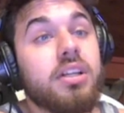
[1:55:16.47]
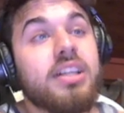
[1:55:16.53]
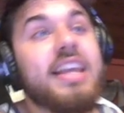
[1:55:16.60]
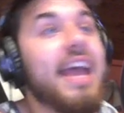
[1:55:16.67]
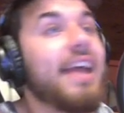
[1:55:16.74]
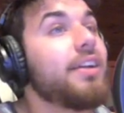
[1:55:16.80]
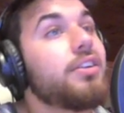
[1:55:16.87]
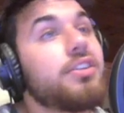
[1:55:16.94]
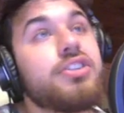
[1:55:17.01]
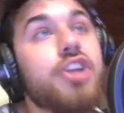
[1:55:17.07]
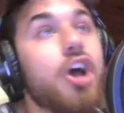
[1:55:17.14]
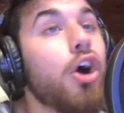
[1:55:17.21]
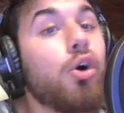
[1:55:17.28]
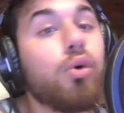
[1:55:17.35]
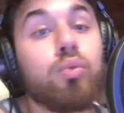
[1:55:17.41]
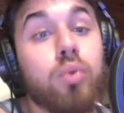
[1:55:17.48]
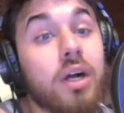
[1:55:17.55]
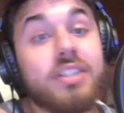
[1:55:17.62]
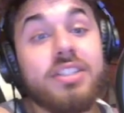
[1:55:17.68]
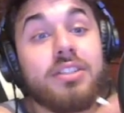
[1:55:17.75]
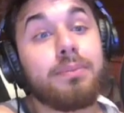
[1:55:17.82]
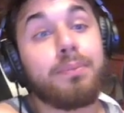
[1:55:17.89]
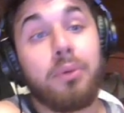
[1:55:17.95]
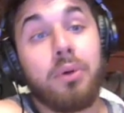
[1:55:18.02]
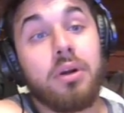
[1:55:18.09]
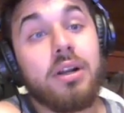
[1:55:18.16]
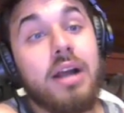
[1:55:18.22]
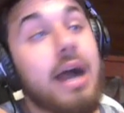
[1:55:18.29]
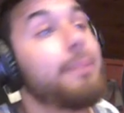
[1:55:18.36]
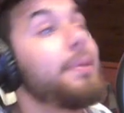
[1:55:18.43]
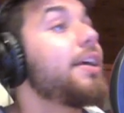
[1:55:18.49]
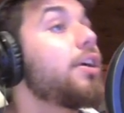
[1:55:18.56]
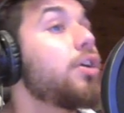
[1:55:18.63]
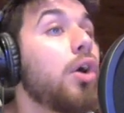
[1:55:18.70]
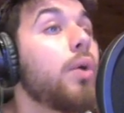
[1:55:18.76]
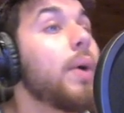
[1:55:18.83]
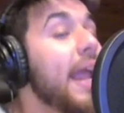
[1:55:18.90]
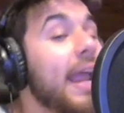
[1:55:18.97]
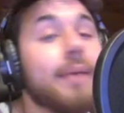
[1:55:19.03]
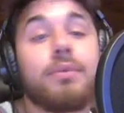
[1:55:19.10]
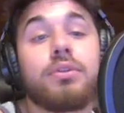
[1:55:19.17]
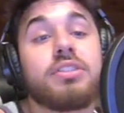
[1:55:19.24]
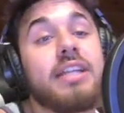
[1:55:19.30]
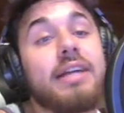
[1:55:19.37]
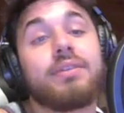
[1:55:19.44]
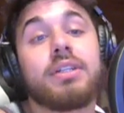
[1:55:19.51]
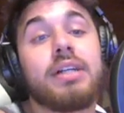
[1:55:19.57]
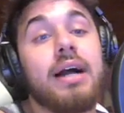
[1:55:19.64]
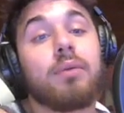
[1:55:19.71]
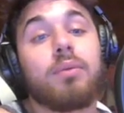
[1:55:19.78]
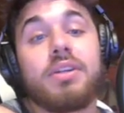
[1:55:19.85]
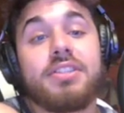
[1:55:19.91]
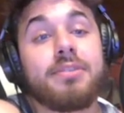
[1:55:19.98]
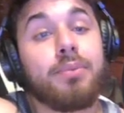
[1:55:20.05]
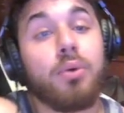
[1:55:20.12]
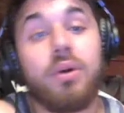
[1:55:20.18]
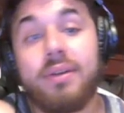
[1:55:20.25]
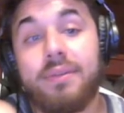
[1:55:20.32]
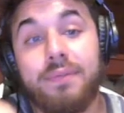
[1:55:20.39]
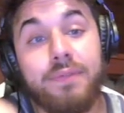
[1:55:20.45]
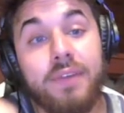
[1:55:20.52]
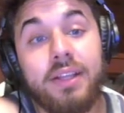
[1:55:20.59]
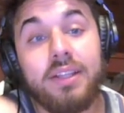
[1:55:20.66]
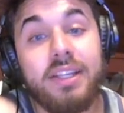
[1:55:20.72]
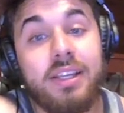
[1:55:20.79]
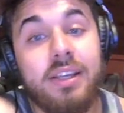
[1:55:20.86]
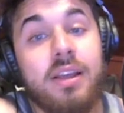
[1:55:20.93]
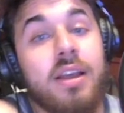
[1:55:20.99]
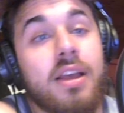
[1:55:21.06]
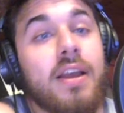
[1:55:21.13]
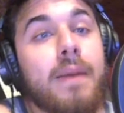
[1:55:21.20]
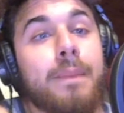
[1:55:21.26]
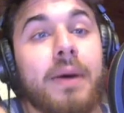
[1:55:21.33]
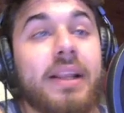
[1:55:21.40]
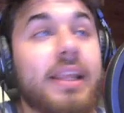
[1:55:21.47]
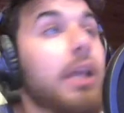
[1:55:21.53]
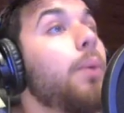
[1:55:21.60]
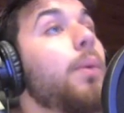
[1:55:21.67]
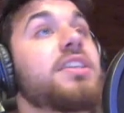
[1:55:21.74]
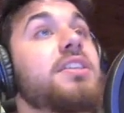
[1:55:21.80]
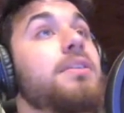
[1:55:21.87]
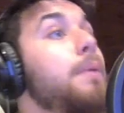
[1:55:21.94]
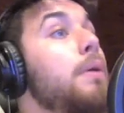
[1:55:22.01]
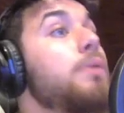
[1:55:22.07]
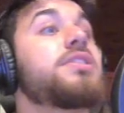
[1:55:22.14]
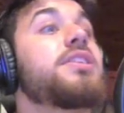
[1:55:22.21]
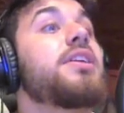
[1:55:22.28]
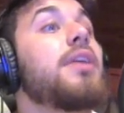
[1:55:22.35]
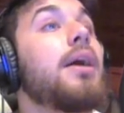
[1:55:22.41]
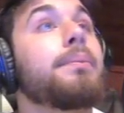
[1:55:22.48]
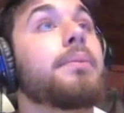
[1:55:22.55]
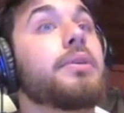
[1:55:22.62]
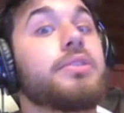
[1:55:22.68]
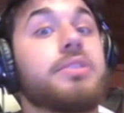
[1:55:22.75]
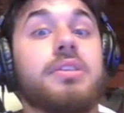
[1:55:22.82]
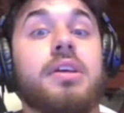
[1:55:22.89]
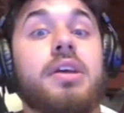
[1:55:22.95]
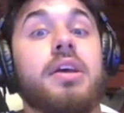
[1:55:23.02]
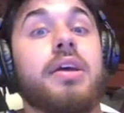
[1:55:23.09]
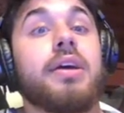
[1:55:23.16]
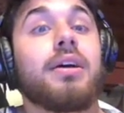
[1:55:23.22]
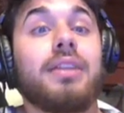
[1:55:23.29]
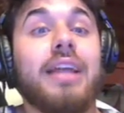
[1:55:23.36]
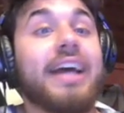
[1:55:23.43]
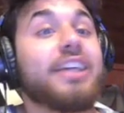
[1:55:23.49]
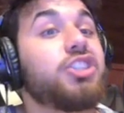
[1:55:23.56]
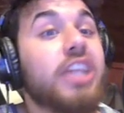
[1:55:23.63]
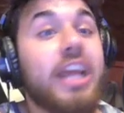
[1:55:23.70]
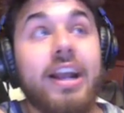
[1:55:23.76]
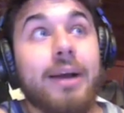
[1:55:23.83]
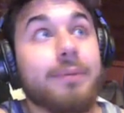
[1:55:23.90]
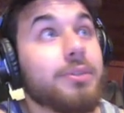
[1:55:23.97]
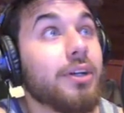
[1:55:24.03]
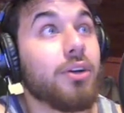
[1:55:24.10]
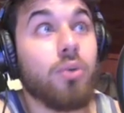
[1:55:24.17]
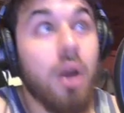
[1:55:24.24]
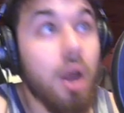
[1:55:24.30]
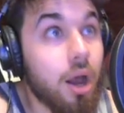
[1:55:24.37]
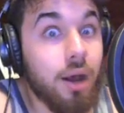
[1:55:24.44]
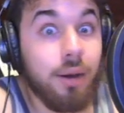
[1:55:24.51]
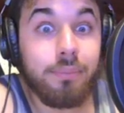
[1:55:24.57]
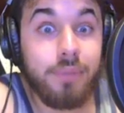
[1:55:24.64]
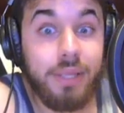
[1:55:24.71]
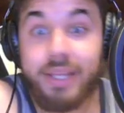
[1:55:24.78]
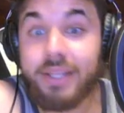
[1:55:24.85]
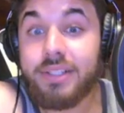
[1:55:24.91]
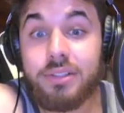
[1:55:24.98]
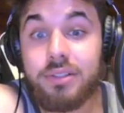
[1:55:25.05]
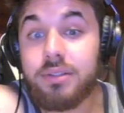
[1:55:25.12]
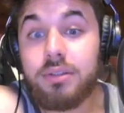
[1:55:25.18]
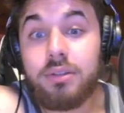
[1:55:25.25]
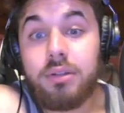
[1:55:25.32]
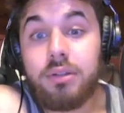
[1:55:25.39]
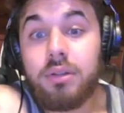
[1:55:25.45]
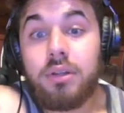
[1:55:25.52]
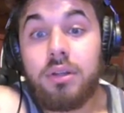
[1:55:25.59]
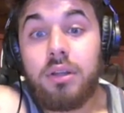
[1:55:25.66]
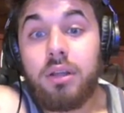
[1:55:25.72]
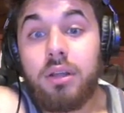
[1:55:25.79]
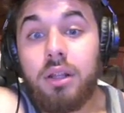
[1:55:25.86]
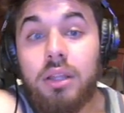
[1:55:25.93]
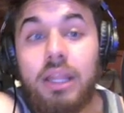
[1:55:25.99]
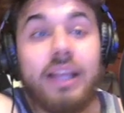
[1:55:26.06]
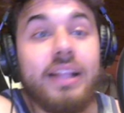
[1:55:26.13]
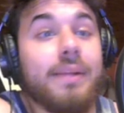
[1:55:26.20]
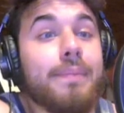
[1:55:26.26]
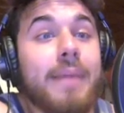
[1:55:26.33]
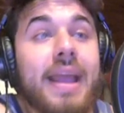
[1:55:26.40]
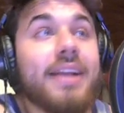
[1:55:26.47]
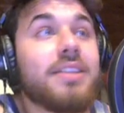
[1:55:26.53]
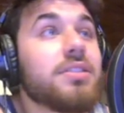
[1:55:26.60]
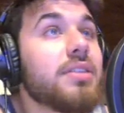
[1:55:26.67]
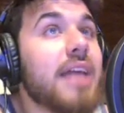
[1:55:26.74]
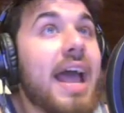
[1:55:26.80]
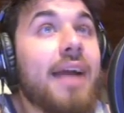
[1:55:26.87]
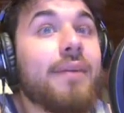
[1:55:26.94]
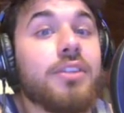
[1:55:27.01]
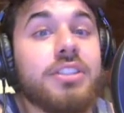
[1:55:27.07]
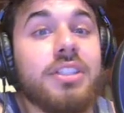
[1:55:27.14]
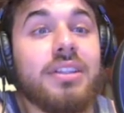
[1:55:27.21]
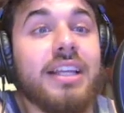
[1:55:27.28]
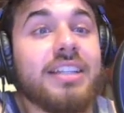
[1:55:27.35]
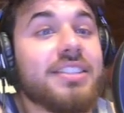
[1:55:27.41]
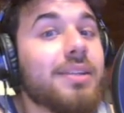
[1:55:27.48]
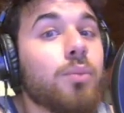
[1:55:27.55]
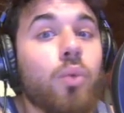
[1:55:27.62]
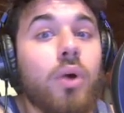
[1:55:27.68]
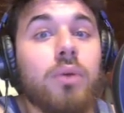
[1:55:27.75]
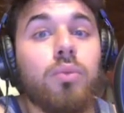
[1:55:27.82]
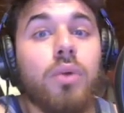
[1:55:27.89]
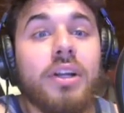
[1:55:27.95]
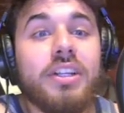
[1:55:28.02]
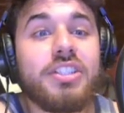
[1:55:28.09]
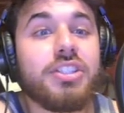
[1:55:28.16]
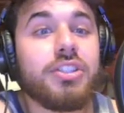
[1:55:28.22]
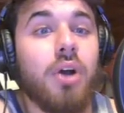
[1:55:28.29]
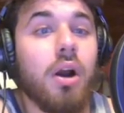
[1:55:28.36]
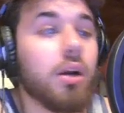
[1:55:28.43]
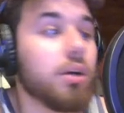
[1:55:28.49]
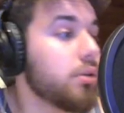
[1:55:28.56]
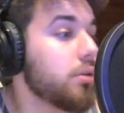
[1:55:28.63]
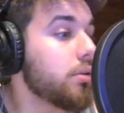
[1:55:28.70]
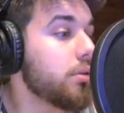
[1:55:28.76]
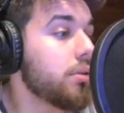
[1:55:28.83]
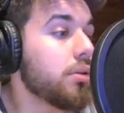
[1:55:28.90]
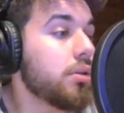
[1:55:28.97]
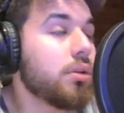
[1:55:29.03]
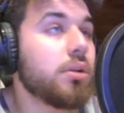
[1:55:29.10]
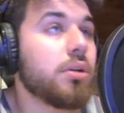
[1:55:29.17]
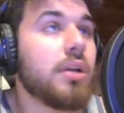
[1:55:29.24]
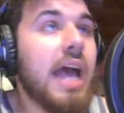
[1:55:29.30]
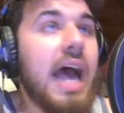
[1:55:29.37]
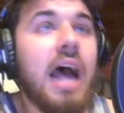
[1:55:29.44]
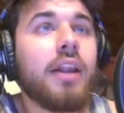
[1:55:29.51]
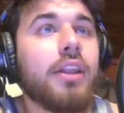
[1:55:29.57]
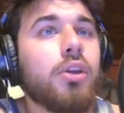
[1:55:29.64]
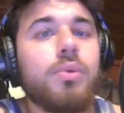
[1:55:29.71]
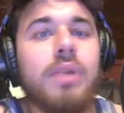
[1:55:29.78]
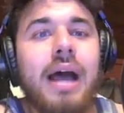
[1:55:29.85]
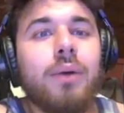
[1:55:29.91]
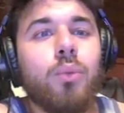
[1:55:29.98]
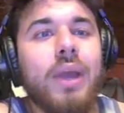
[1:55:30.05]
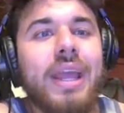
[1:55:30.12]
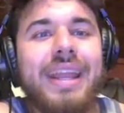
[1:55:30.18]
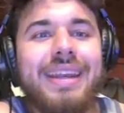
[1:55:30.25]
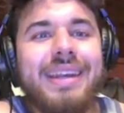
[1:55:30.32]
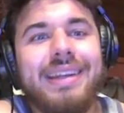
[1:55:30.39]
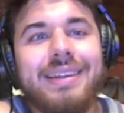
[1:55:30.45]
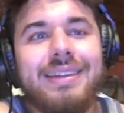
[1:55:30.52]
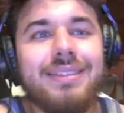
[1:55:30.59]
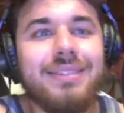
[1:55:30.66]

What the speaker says: get no run support. I mean, Cole Hamels never got run support in Philly, but he wasn't posting numbers like Jacob deGrom is. Like, the man's averaging less than 1 run a start. How do you not win?